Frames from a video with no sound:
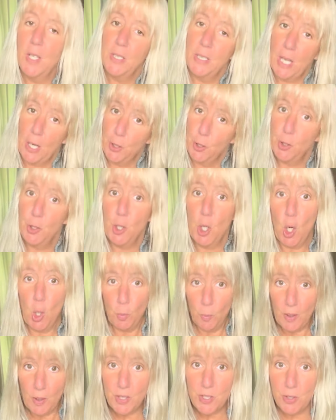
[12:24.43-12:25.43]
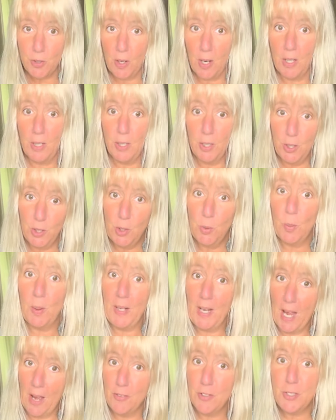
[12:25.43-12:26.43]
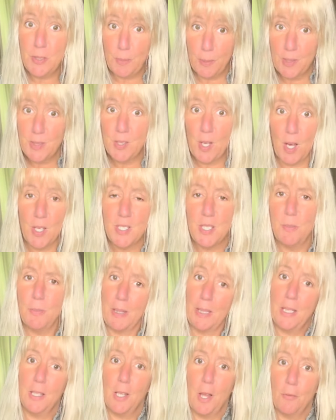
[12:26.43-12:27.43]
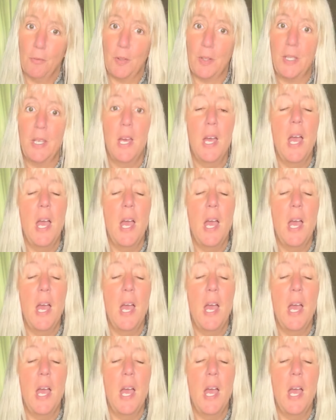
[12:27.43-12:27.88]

Now you're in your home restaurant, you want to have a dipping sauce and make it lovely,